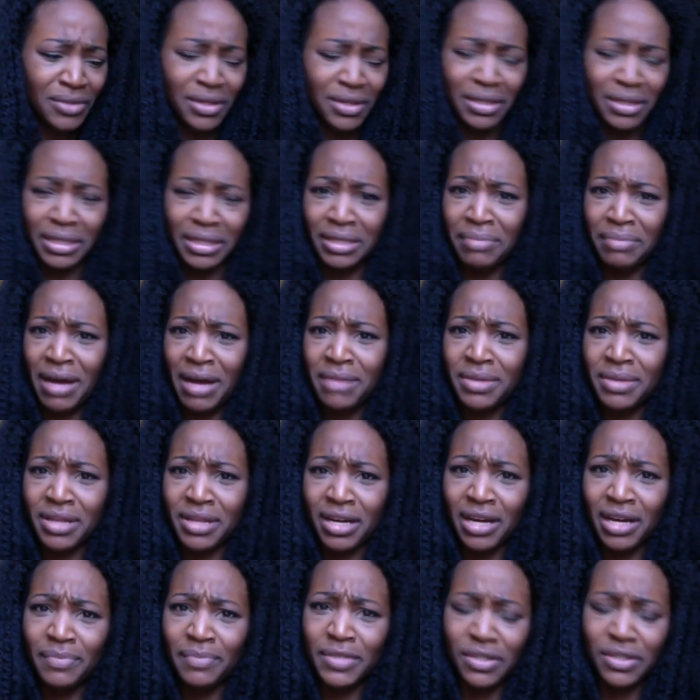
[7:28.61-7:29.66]
The bottom of the
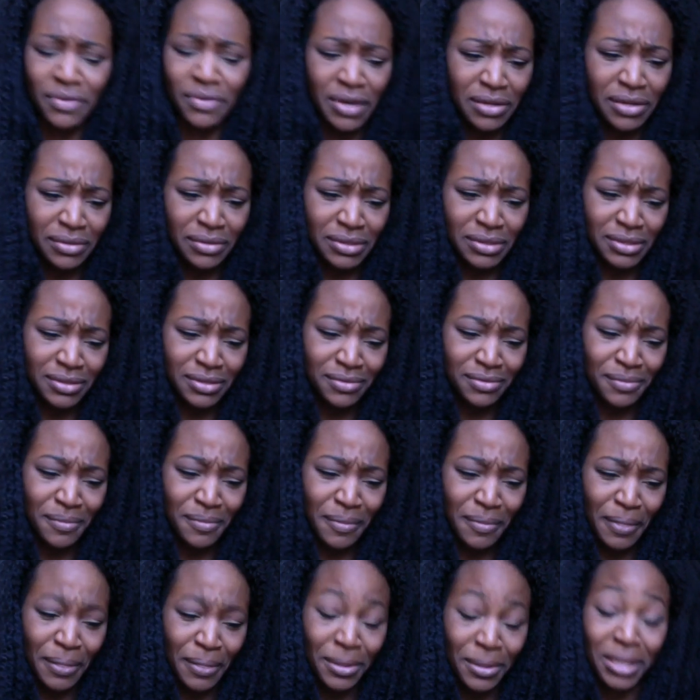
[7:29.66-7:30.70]
cup is gross.
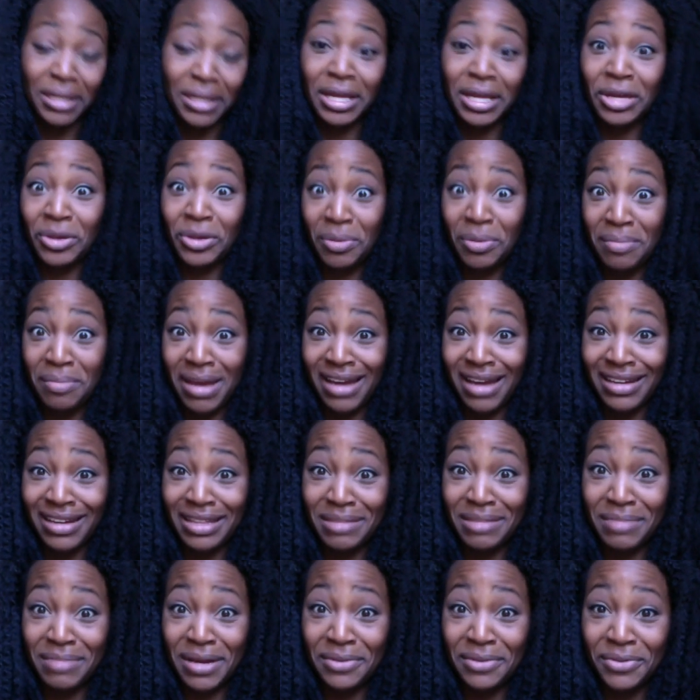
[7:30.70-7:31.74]
Like your man in the
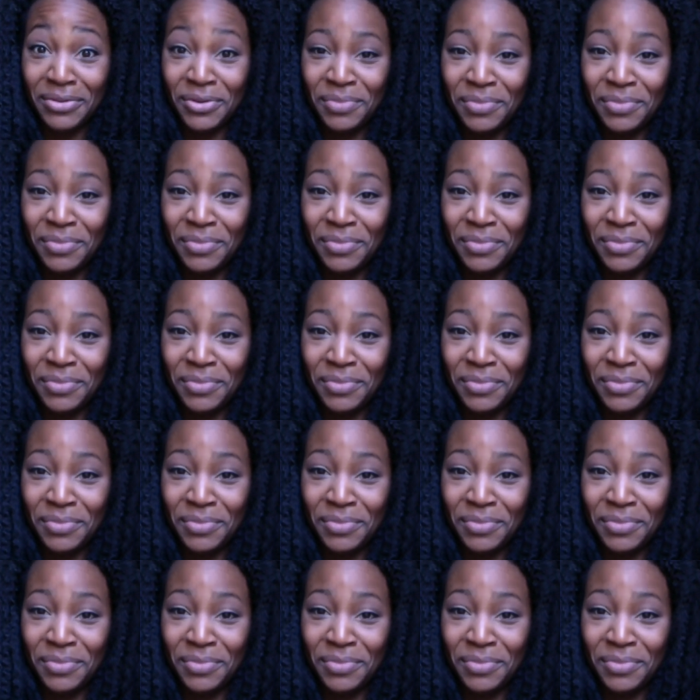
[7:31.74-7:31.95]
bedroom.